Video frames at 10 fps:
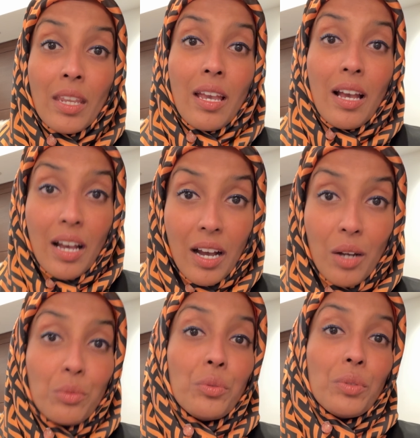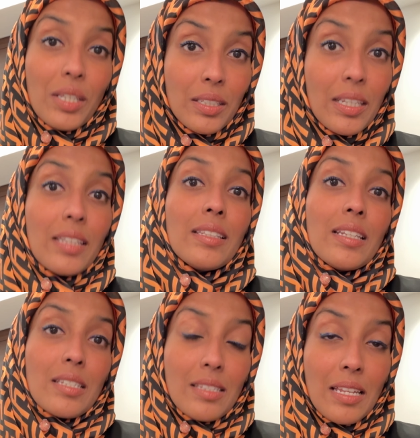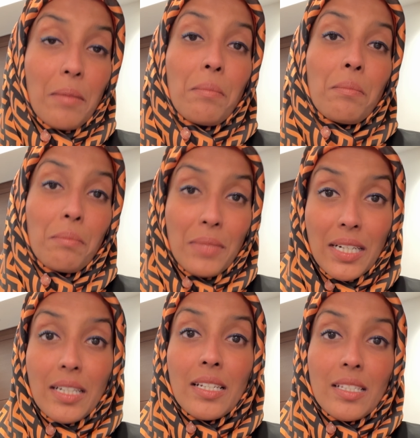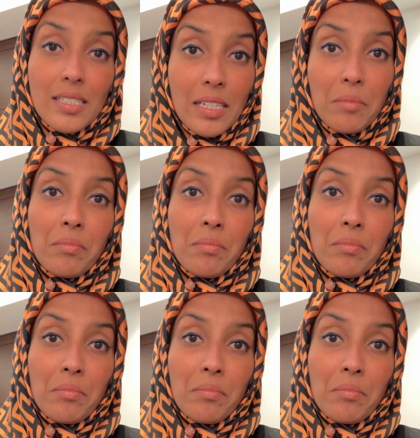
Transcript: how you can get there step by step.